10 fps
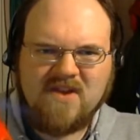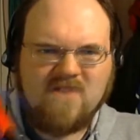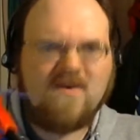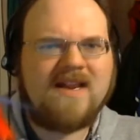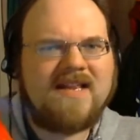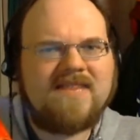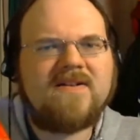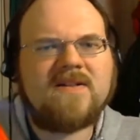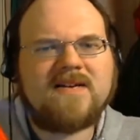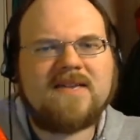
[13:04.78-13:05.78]
why do they have
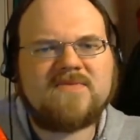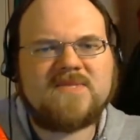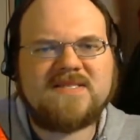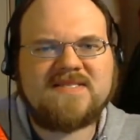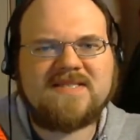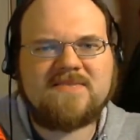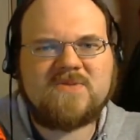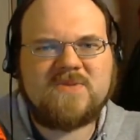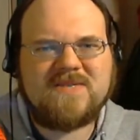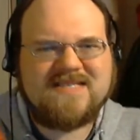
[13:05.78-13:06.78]
helicopters on
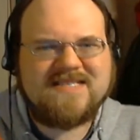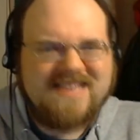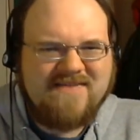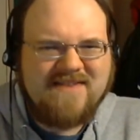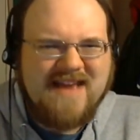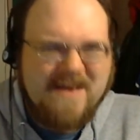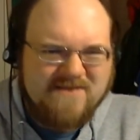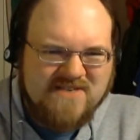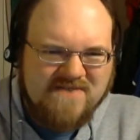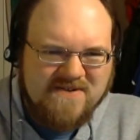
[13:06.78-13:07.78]
Cybertron? Does it have an
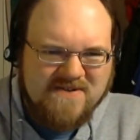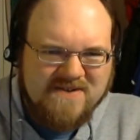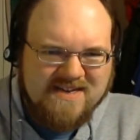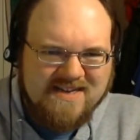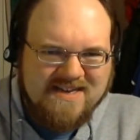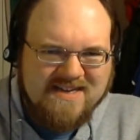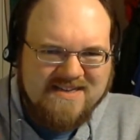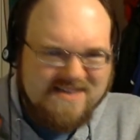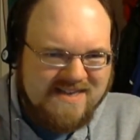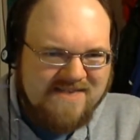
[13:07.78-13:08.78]
atmosphere?
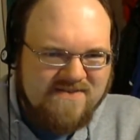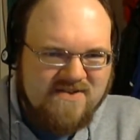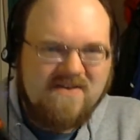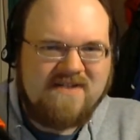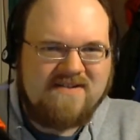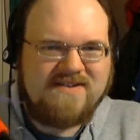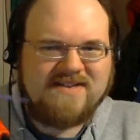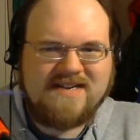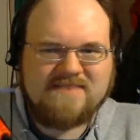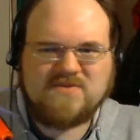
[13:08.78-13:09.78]
Do they even know how
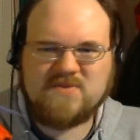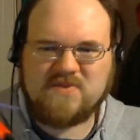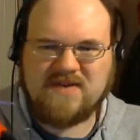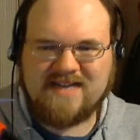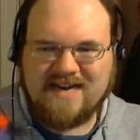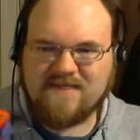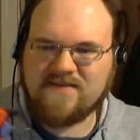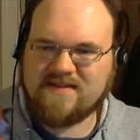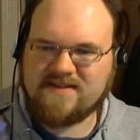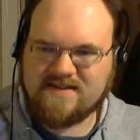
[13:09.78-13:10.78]
helicopters work? I don't
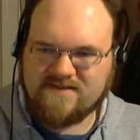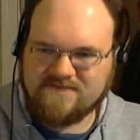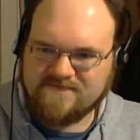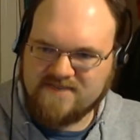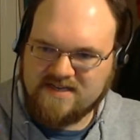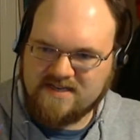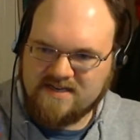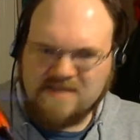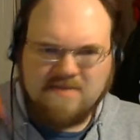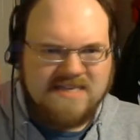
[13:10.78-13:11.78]
think they do.
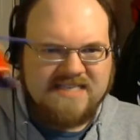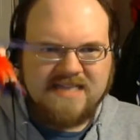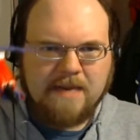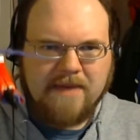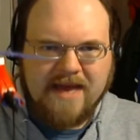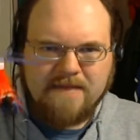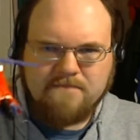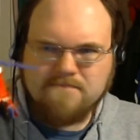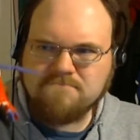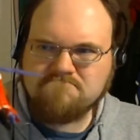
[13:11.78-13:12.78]
But he's not bad.
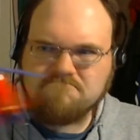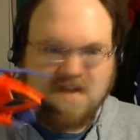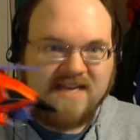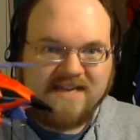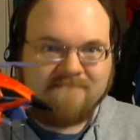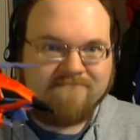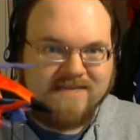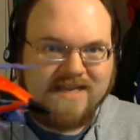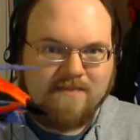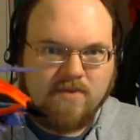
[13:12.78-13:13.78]
Again,
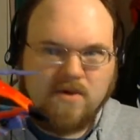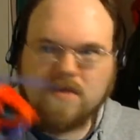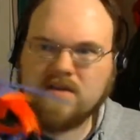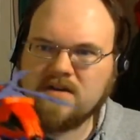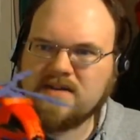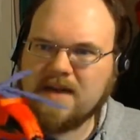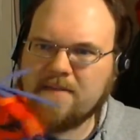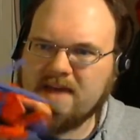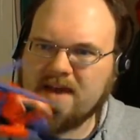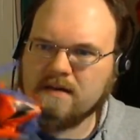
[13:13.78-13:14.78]
like Brawl,
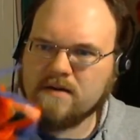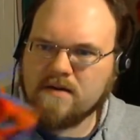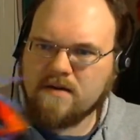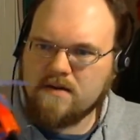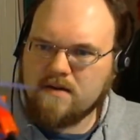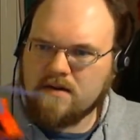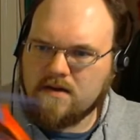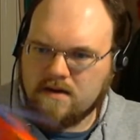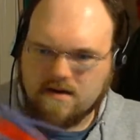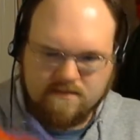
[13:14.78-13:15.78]
not bad at all.
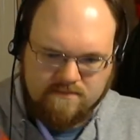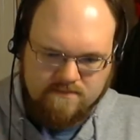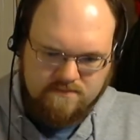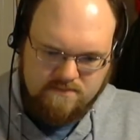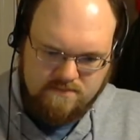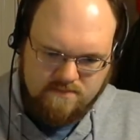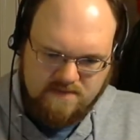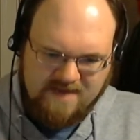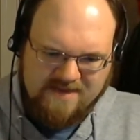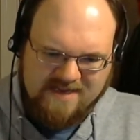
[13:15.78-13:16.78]

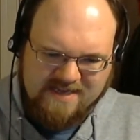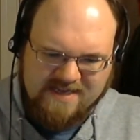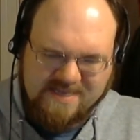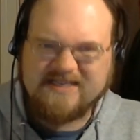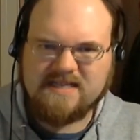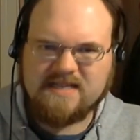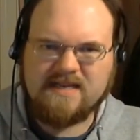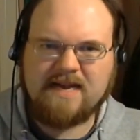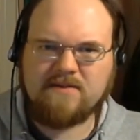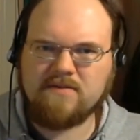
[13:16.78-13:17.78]
I think I like his
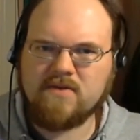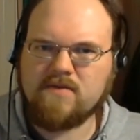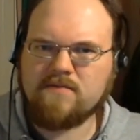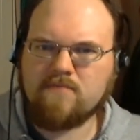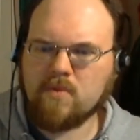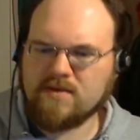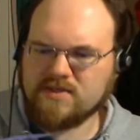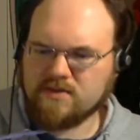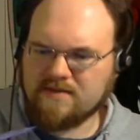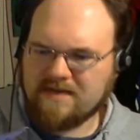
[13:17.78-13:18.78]
helicopter mode more than his
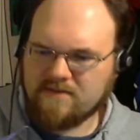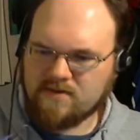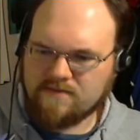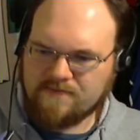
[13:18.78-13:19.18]
robot mode.